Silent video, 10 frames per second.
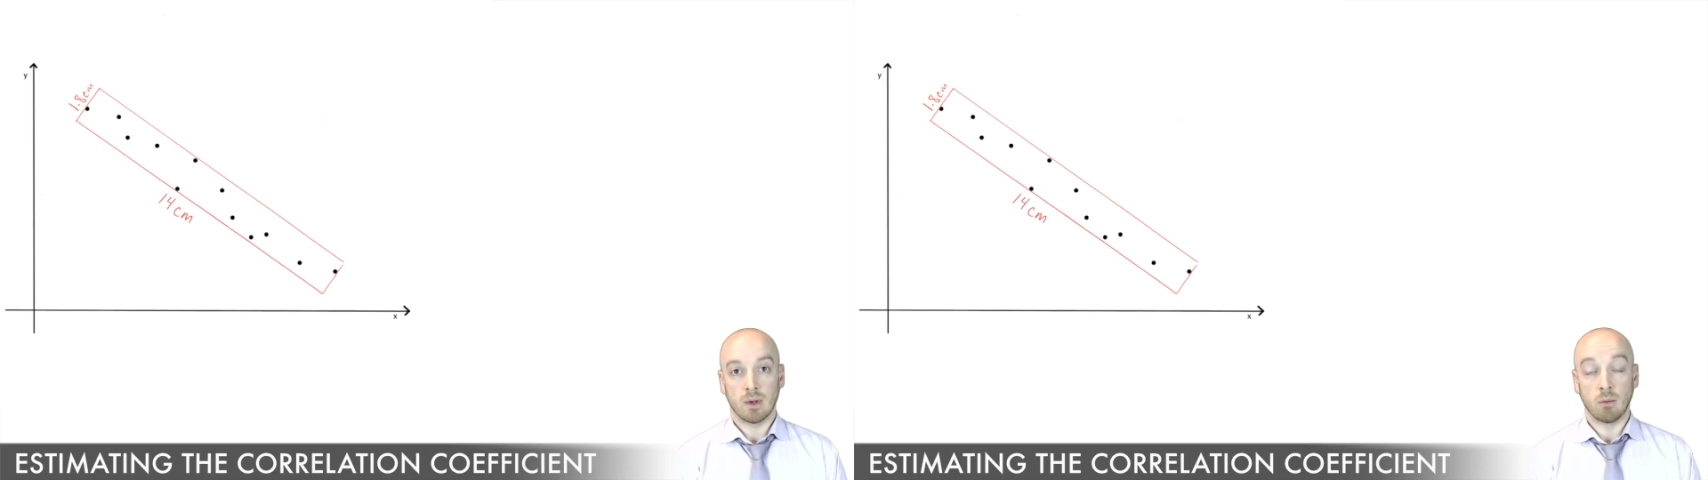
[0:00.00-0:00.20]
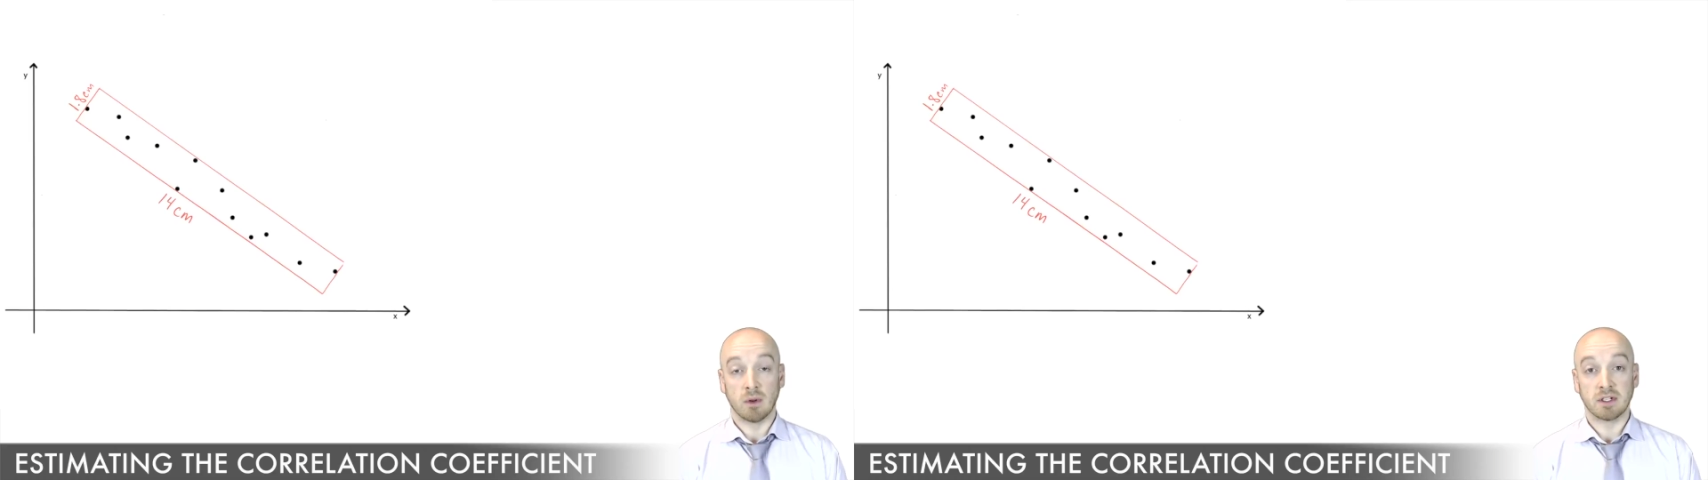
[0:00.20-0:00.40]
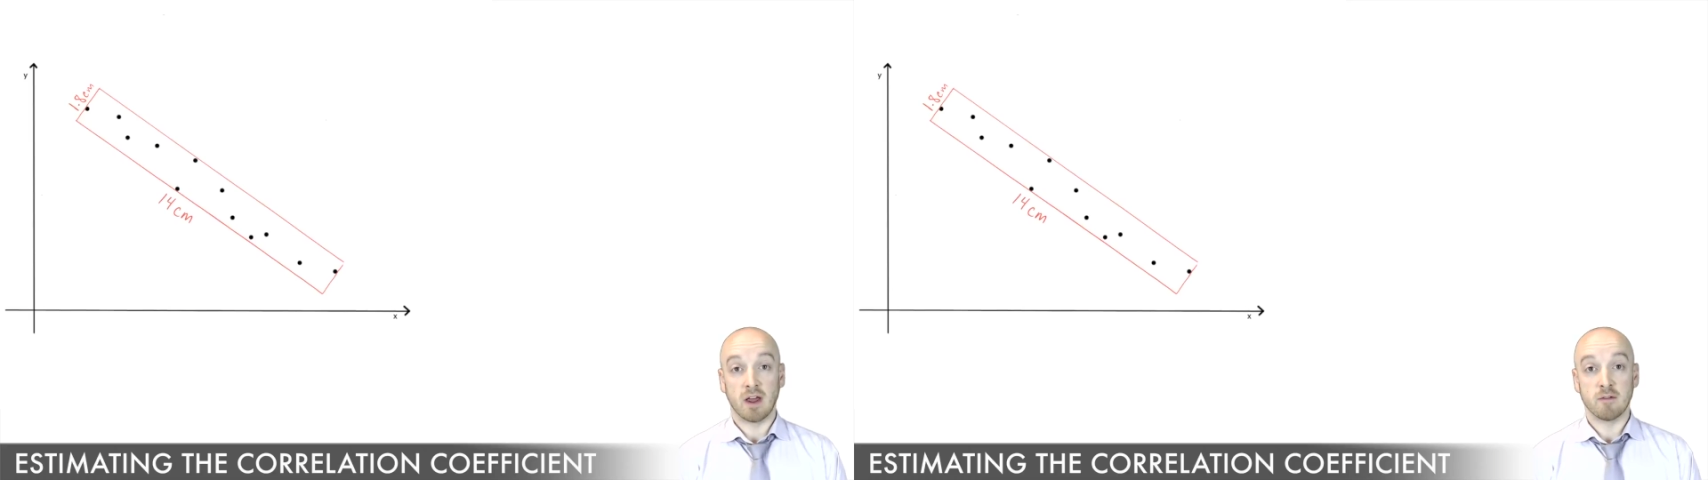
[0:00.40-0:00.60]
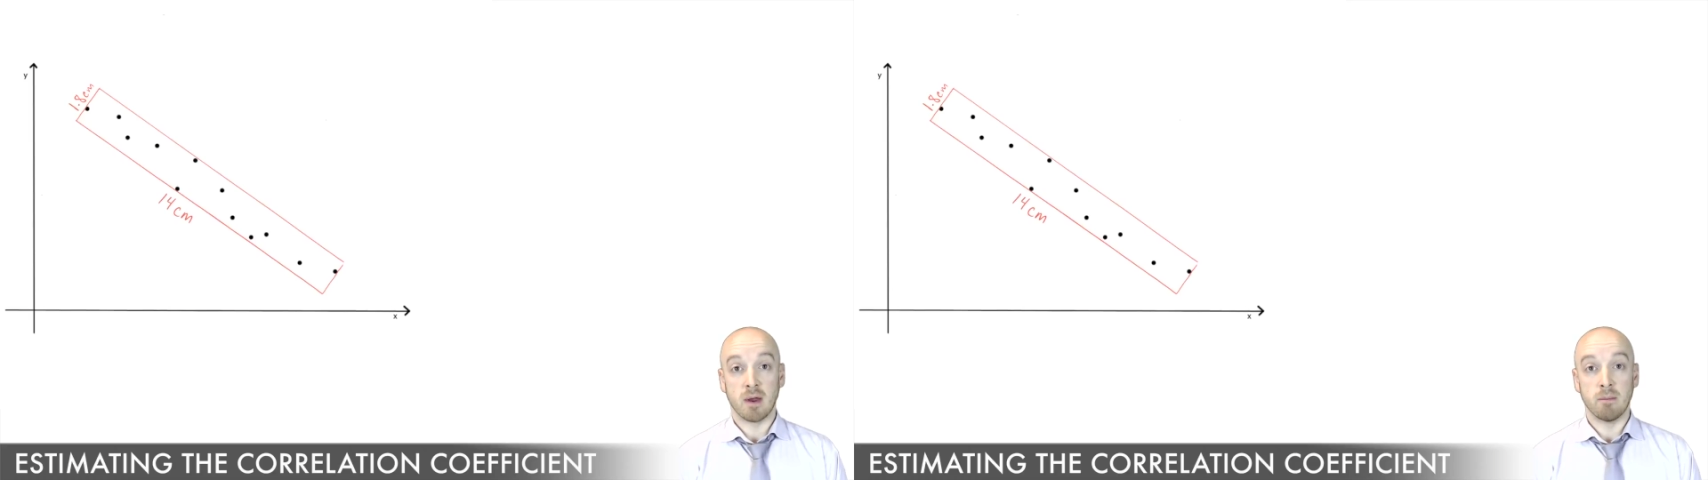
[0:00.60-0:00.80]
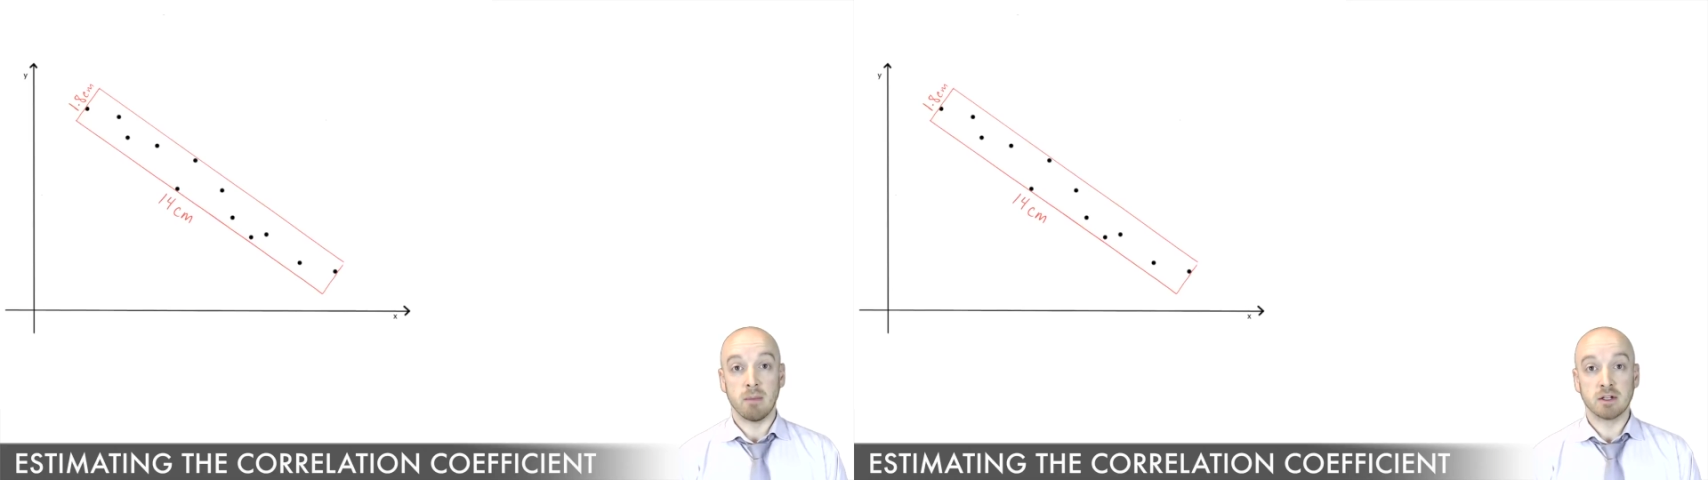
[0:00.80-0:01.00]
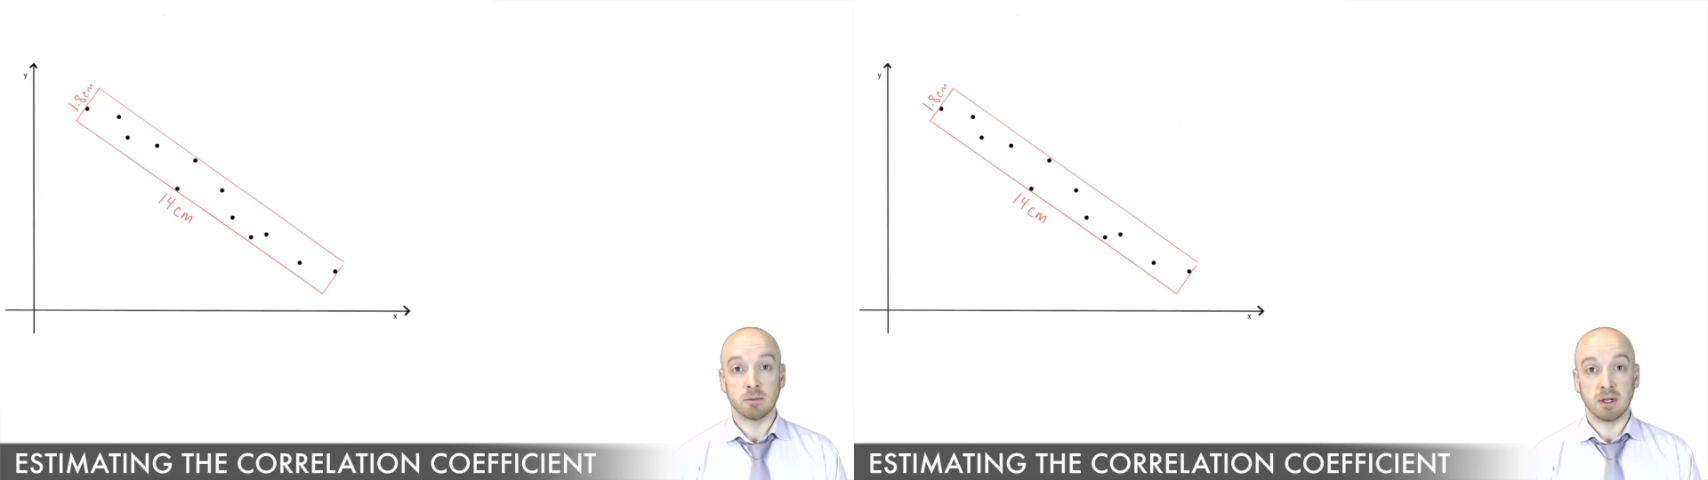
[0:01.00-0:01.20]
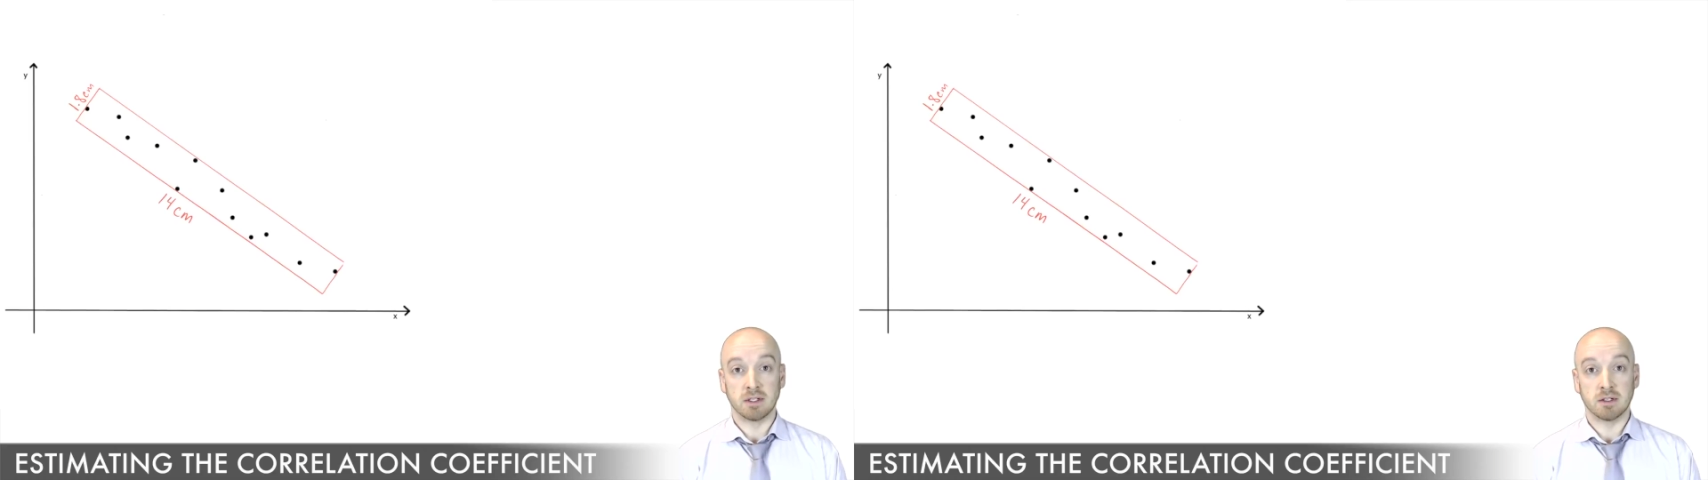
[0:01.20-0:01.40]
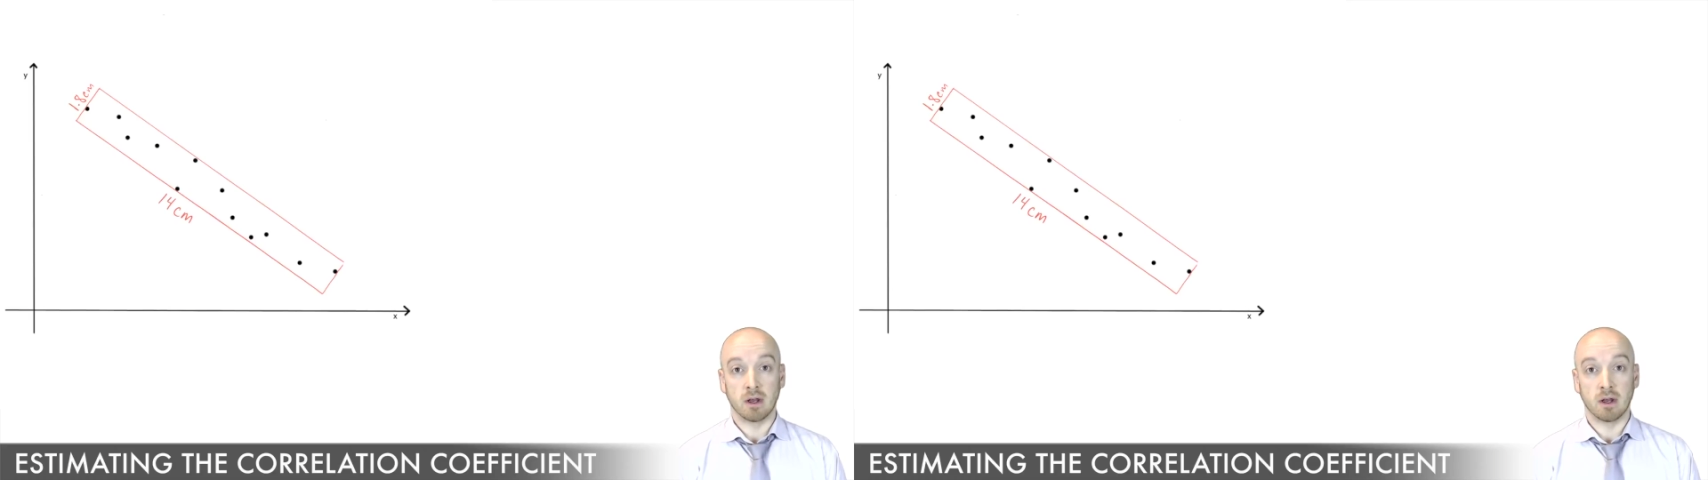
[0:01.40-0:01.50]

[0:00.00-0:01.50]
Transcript: And once I have my measurements,